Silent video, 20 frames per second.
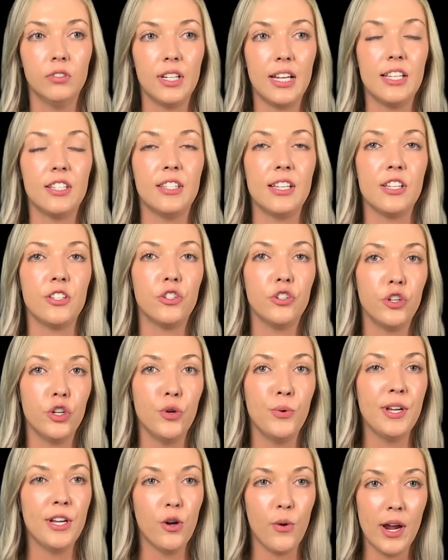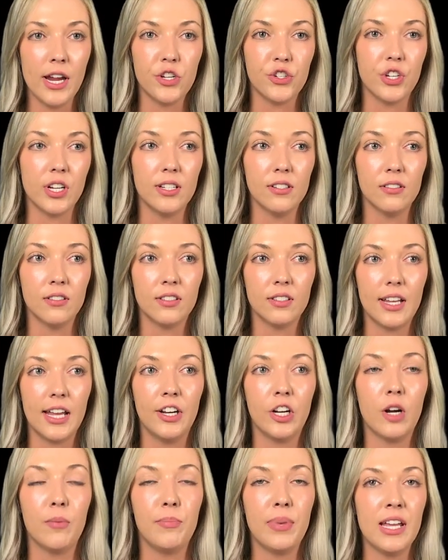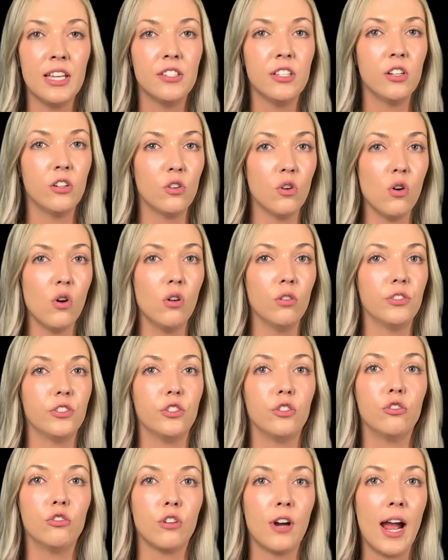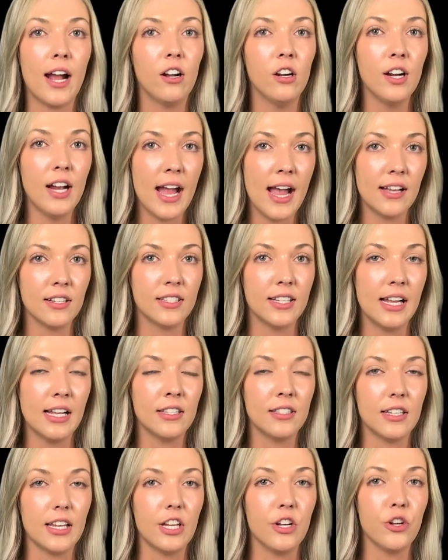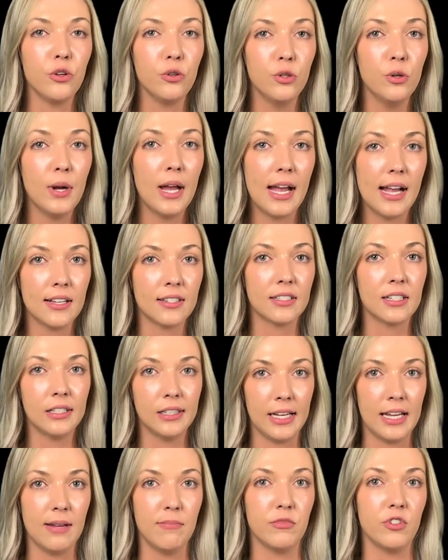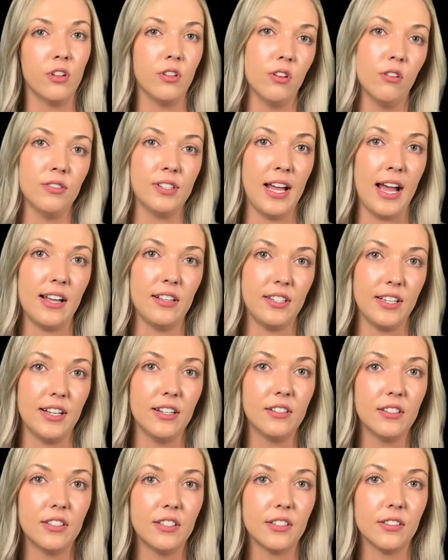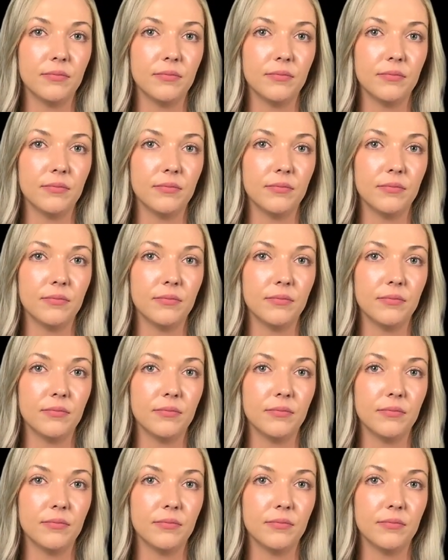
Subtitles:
is these two equations and our basic goal to track our assets and who has claim to those assets.